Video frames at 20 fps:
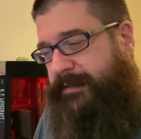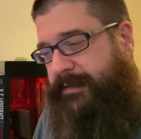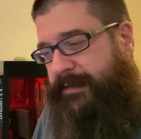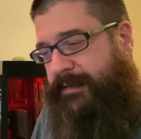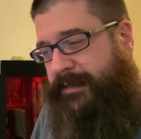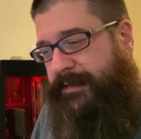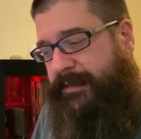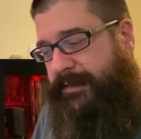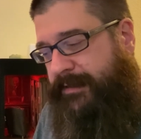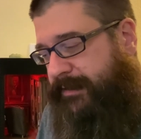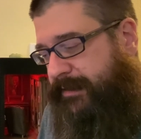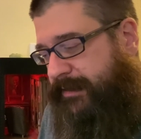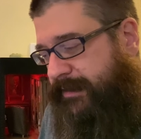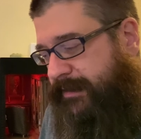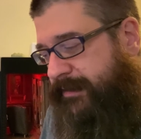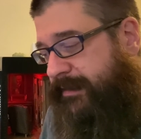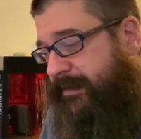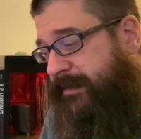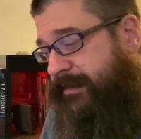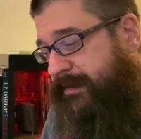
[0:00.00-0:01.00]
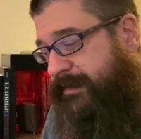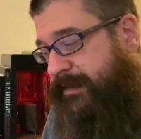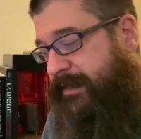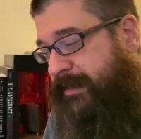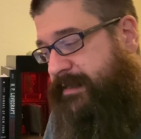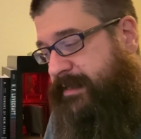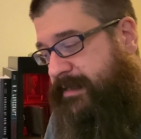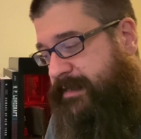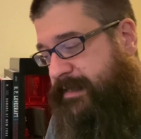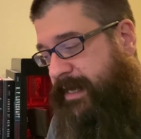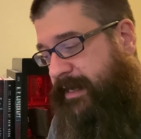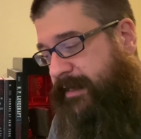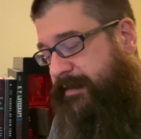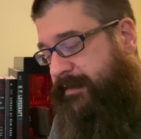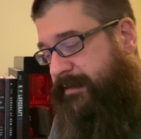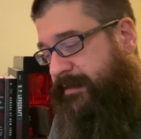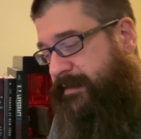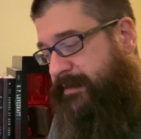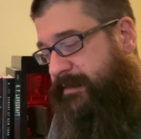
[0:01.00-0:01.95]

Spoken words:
and it's a sad